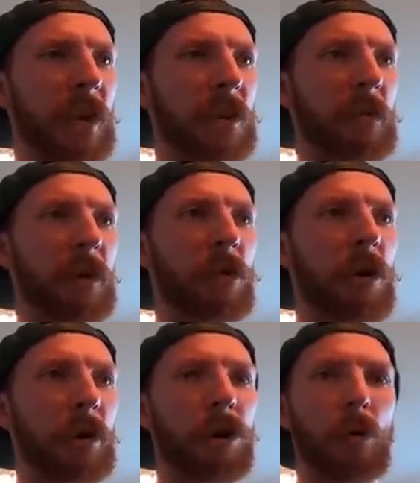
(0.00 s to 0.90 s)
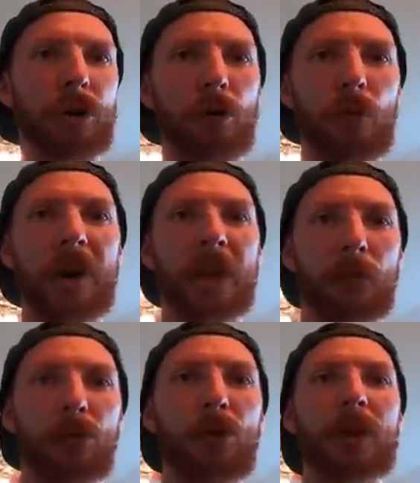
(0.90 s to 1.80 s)
and the better audio when you're running
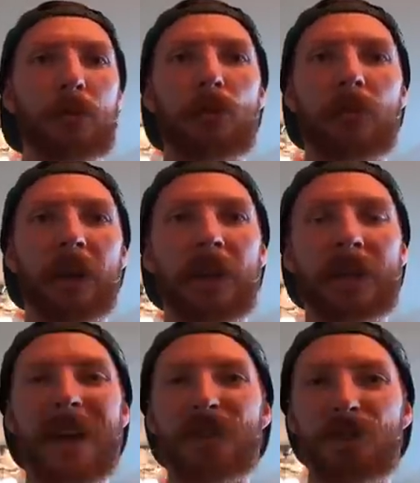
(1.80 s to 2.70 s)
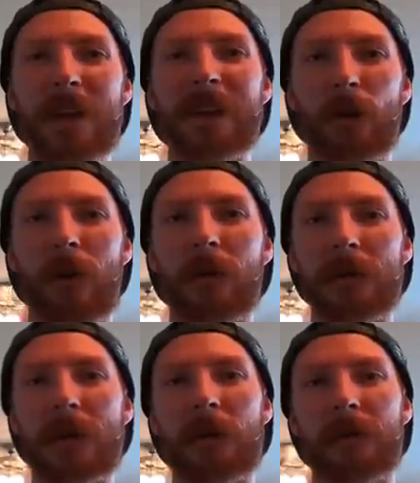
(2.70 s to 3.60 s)
and really moving and it's not shaking around
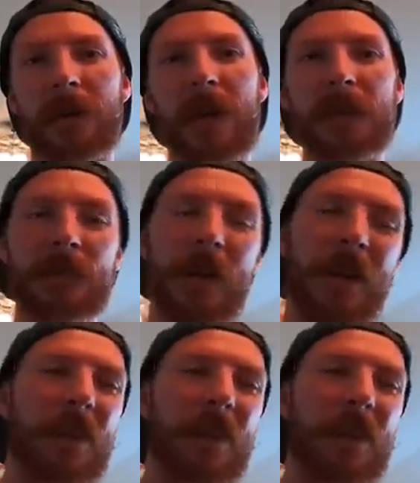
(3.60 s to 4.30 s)
inside of a case.